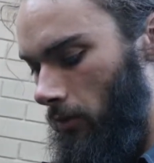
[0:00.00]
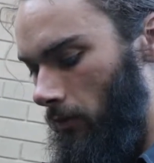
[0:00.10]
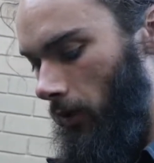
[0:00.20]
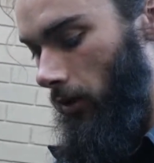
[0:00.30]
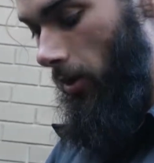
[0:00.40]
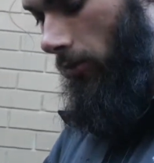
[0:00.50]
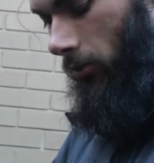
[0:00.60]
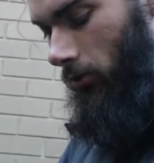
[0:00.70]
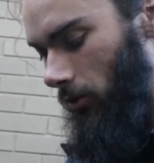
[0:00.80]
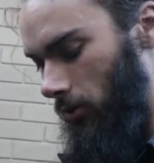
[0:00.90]
Fuck, I'm having a
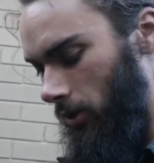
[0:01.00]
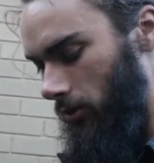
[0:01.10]
struggle getting